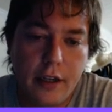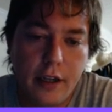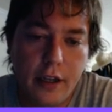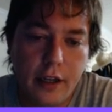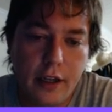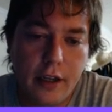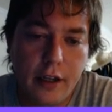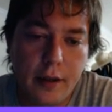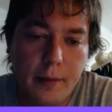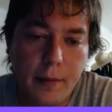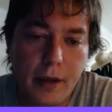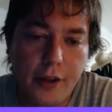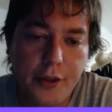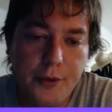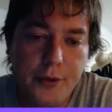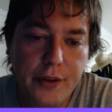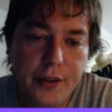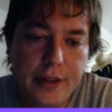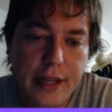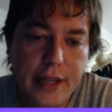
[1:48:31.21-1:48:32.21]
Other
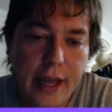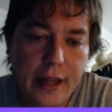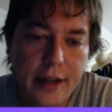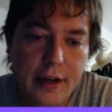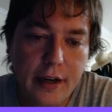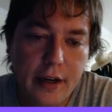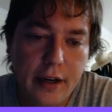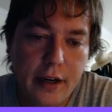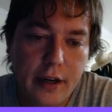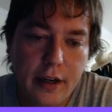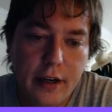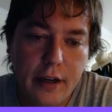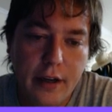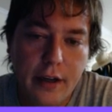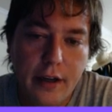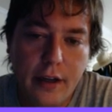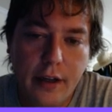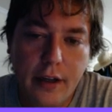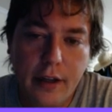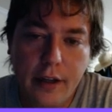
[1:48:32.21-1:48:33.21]
than that,
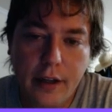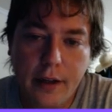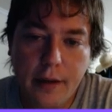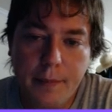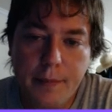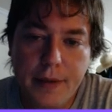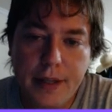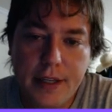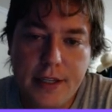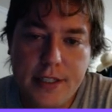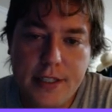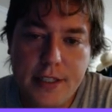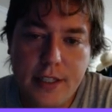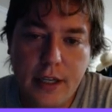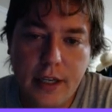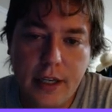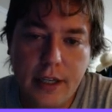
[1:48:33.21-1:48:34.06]
this